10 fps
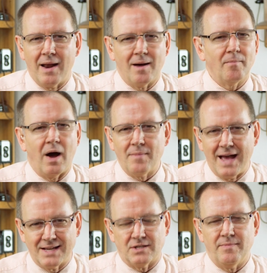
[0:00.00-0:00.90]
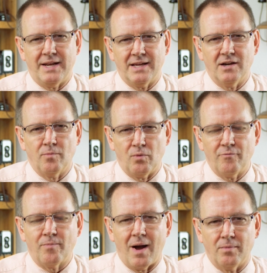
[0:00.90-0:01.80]
and I'm, I'm estimating here, but
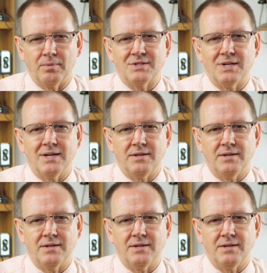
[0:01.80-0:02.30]
we've probably seen a